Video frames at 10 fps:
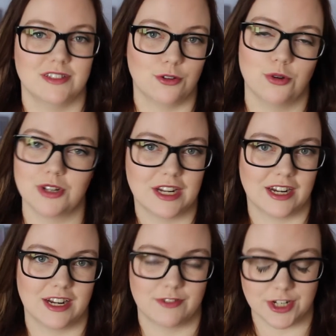It's old and
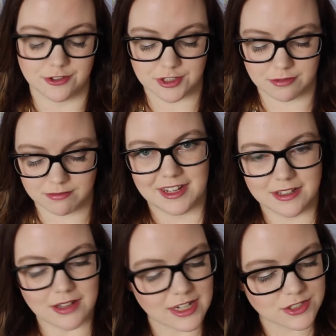I never use it. And
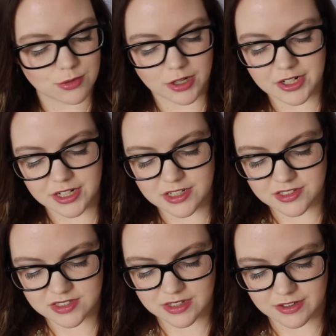the last one
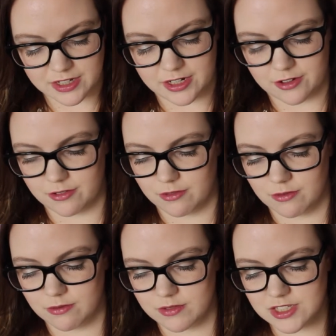is
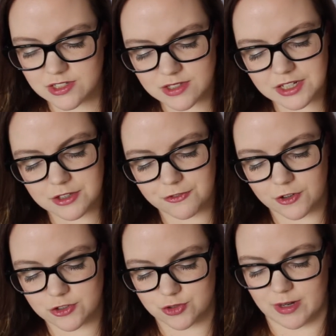this is like the
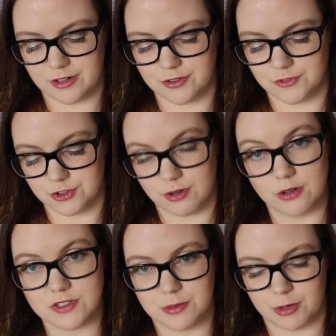first round of
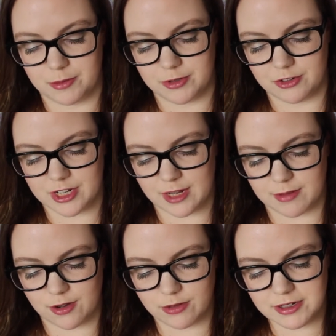duos that Bite Beauty came
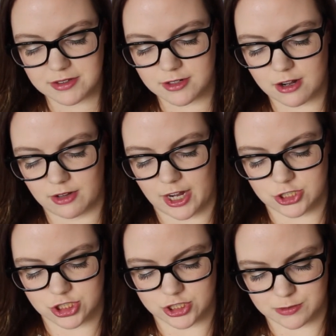out with. Not
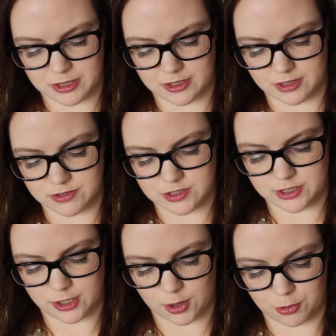last year's, but I think it was the
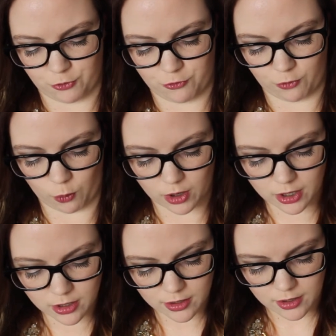year
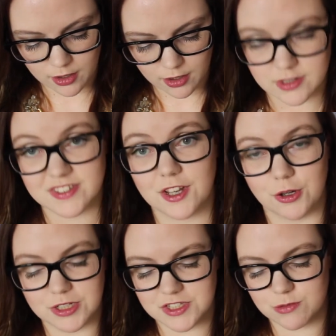before.
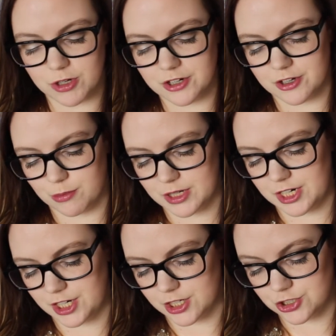So this is one of their
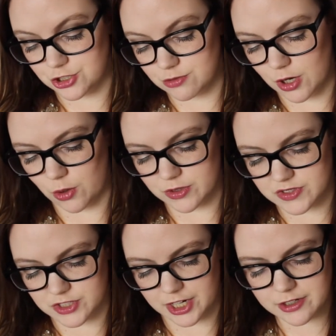mini duo
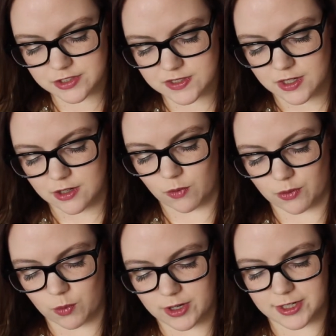sticks
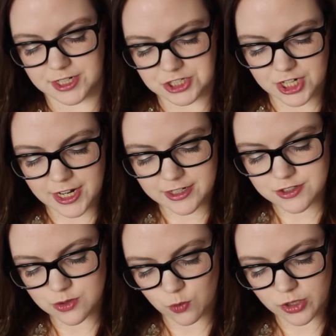with one on each
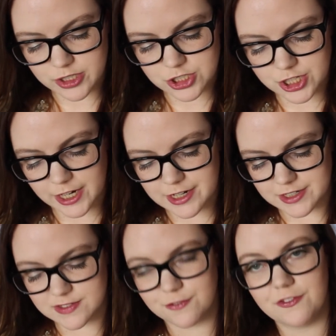end. One shade
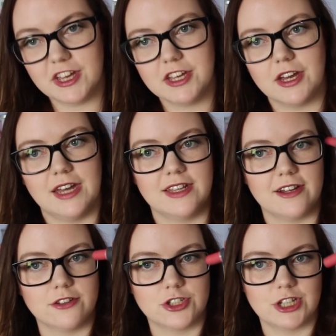is Fig and the
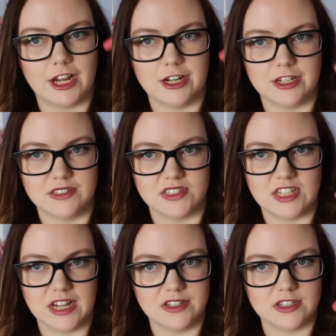other shade is
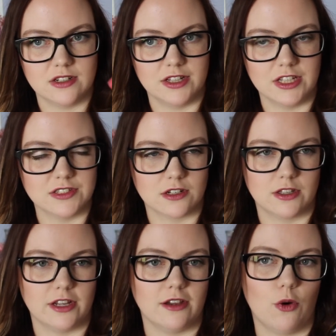Date. And these are
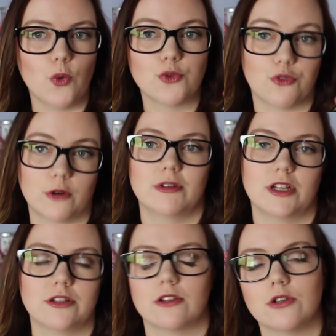the old
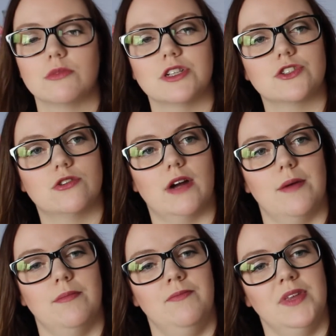formula, the Luminous Creme.